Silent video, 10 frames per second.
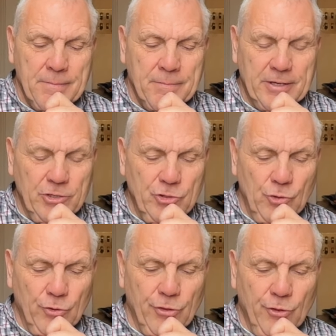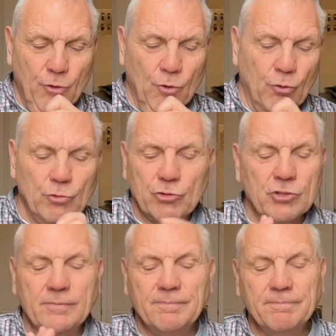but it's your
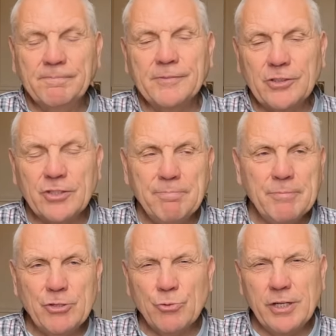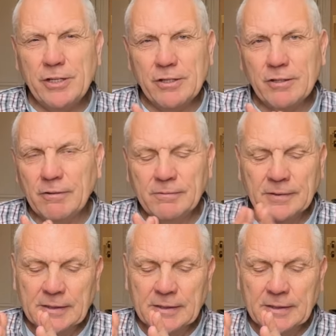thoughts that's in between you